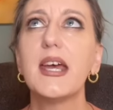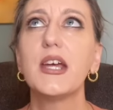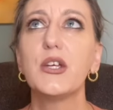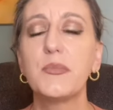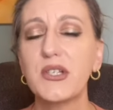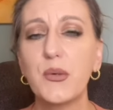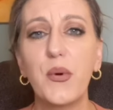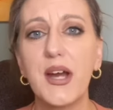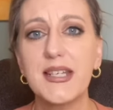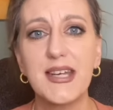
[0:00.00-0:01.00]
You'd be
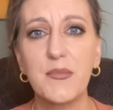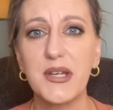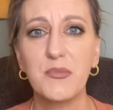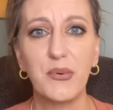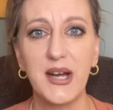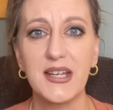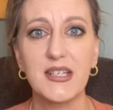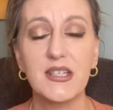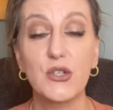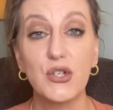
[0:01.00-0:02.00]
surprised how many
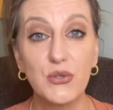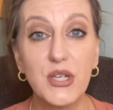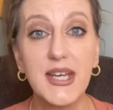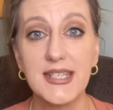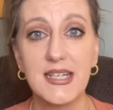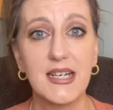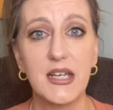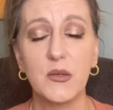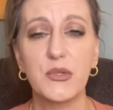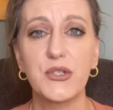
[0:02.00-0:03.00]
brands do test on
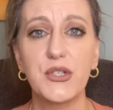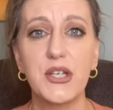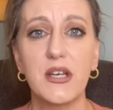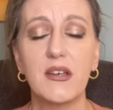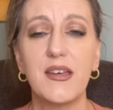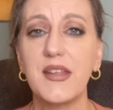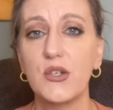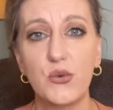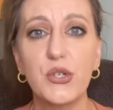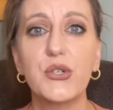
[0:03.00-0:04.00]
animals still, and they
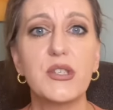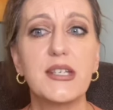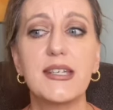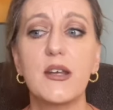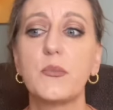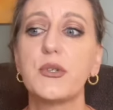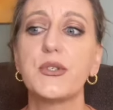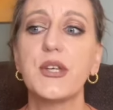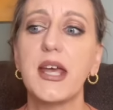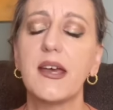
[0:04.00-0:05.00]
torture these
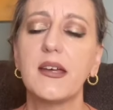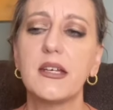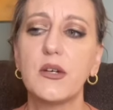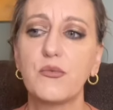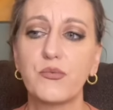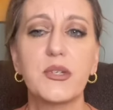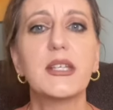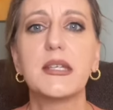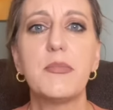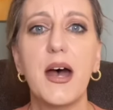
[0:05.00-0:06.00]
animals, and it
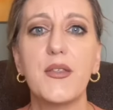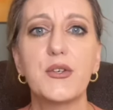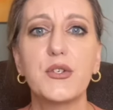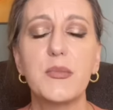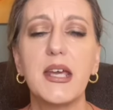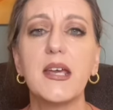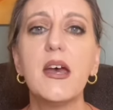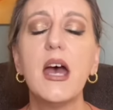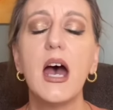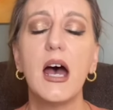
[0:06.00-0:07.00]
really bothers me.
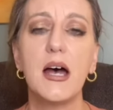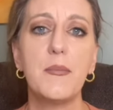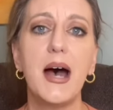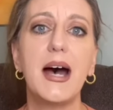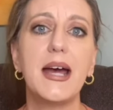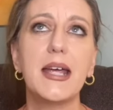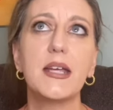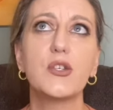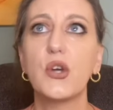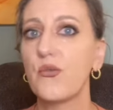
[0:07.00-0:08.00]

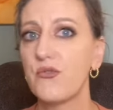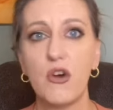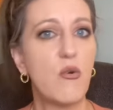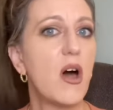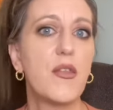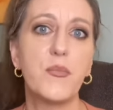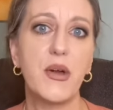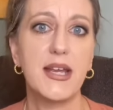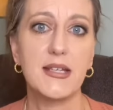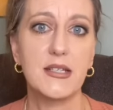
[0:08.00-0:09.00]
I don't know all the
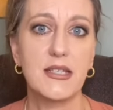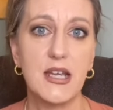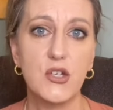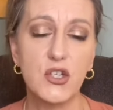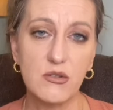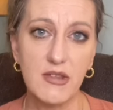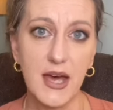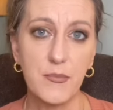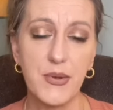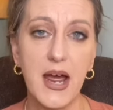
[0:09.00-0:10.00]
brands that do
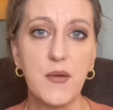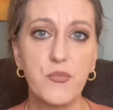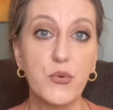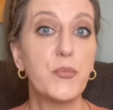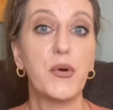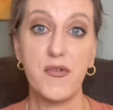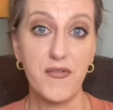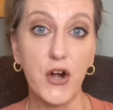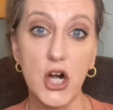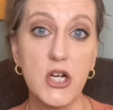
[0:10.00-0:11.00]
that, but I would
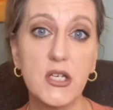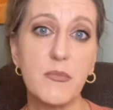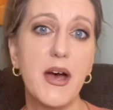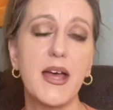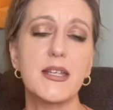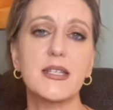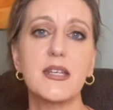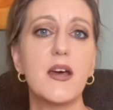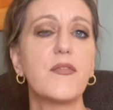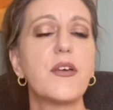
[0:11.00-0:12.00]
prefer to buy
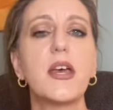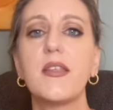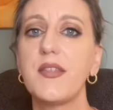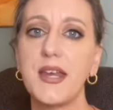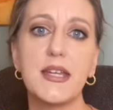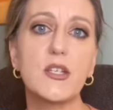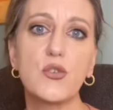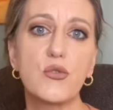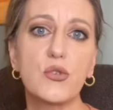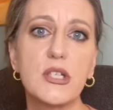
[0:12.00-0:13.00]
stuff that is
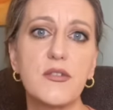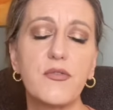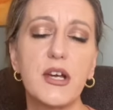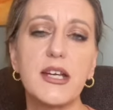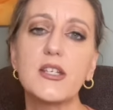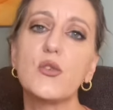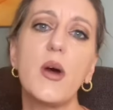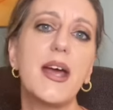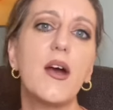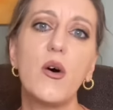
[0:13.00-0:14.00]
cruelty-free. Do
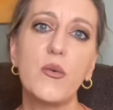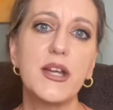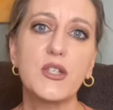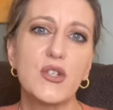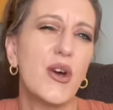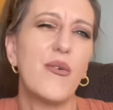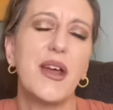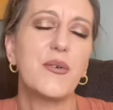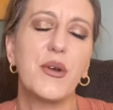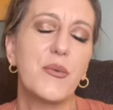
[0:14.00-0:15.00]
I always know?
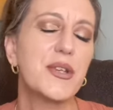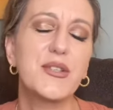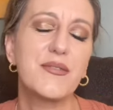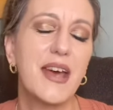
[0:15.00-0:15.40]
I don't always